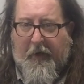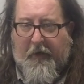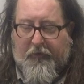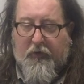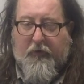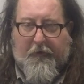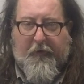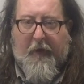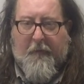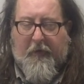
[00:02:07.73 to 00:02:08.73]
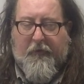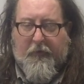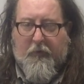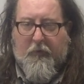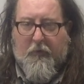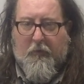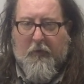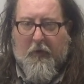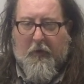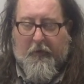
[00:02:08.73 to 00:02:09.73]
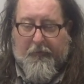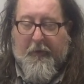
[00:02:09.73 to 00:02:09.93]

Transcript: then it's usually families who, uh,